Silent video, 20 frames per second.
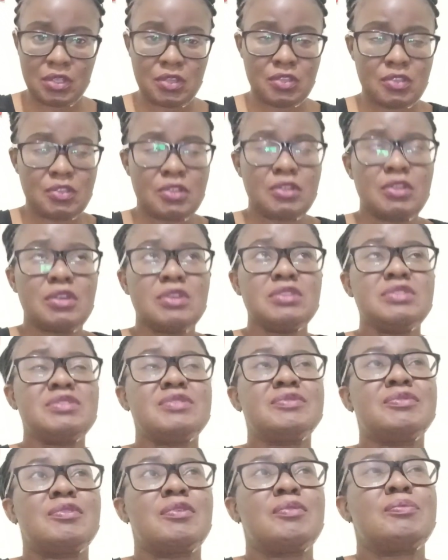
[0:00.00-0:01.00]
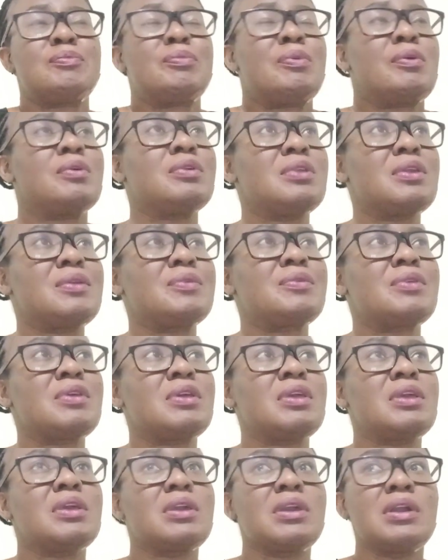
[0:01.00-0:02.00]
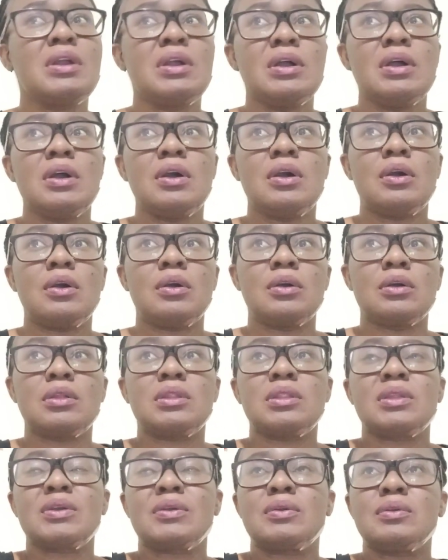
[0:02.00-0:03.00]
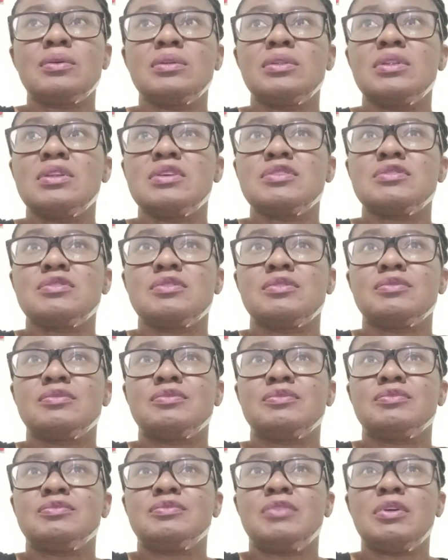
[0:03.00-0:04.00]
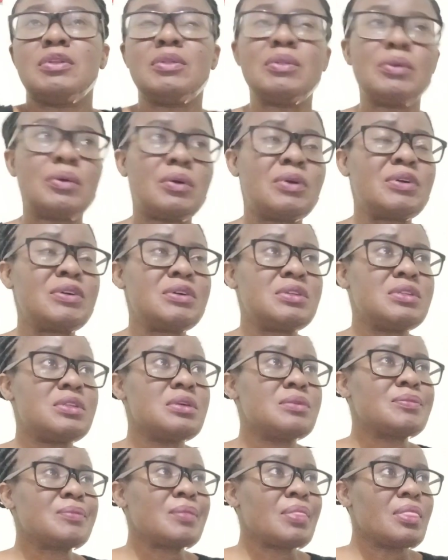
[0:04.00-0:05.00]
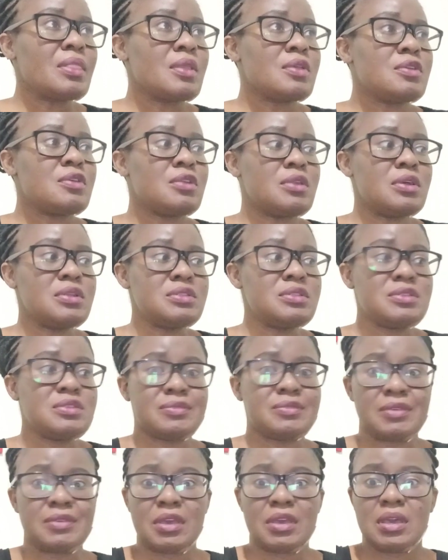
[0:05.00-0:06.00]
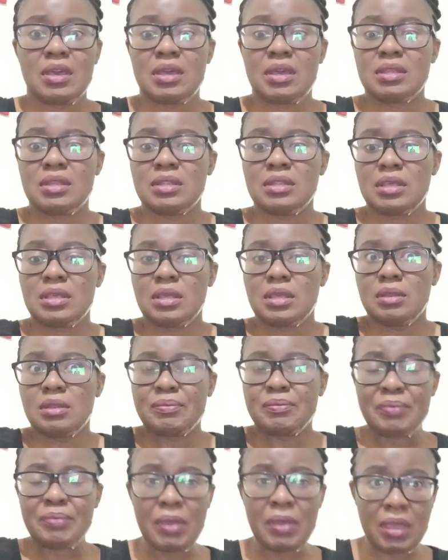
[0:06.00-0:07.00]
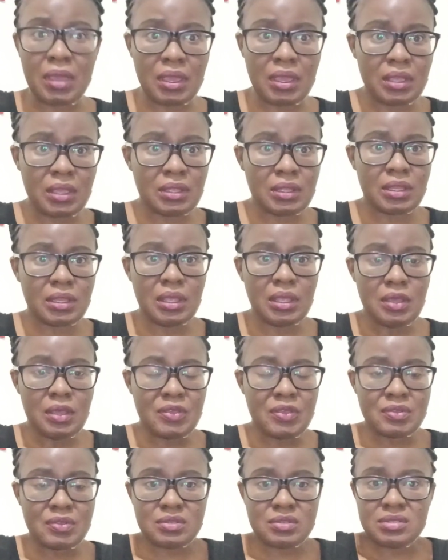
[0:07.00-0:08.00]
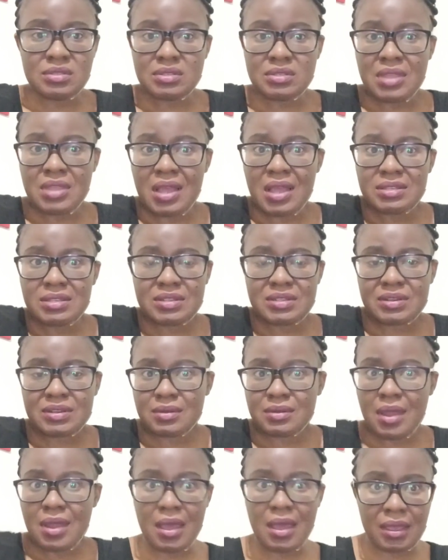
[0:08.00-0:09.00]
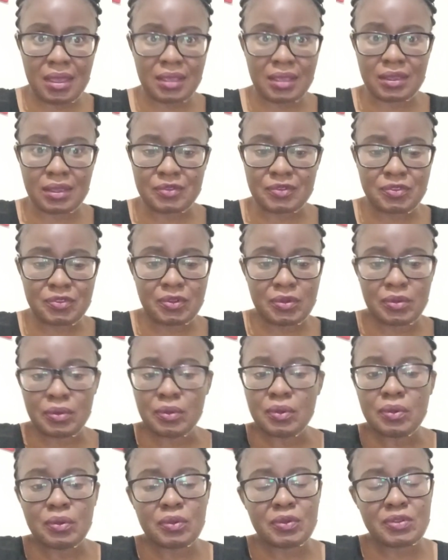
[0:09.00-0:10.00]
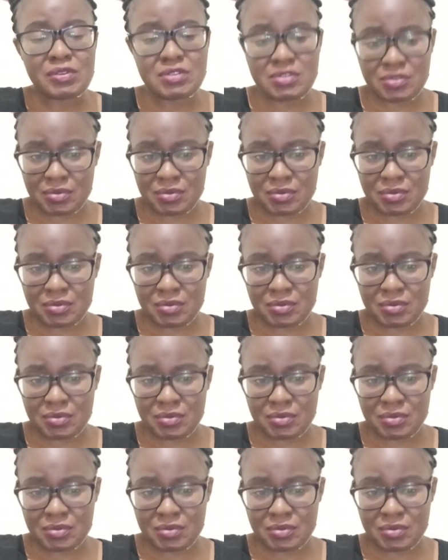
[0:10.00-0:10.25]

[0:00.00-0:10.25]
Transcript: you're not even pondering on the goodness of the Lord. You're not even in pain. You just start crying for no good